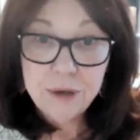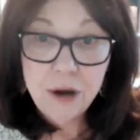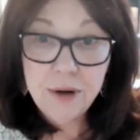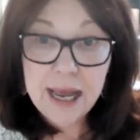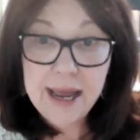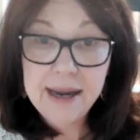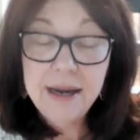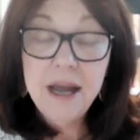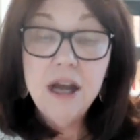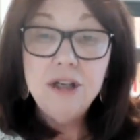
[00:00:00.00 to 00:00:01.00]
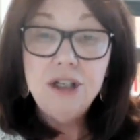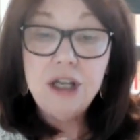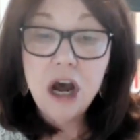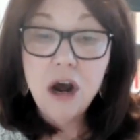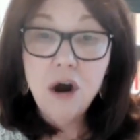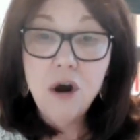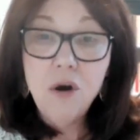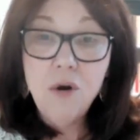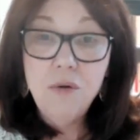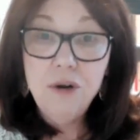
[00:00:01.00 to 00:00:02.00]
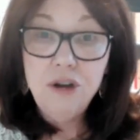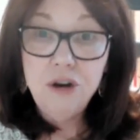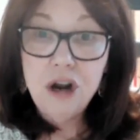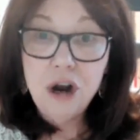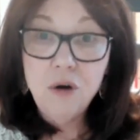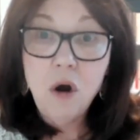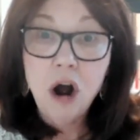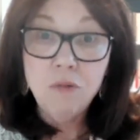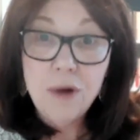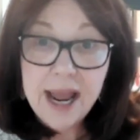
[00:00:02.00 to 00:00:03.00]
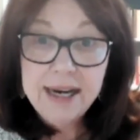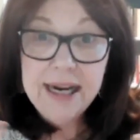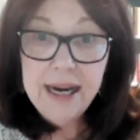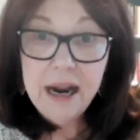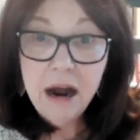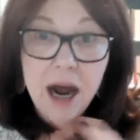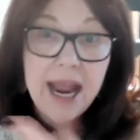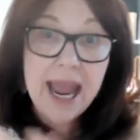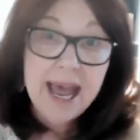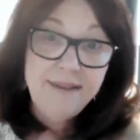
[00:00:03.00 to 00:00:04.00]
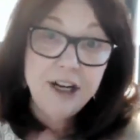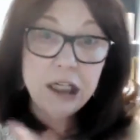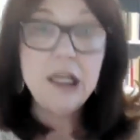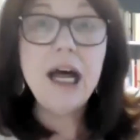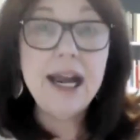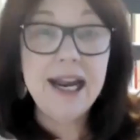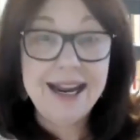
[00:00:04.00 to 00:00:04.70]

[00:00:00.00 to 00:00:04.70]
Okay. So, already I have a client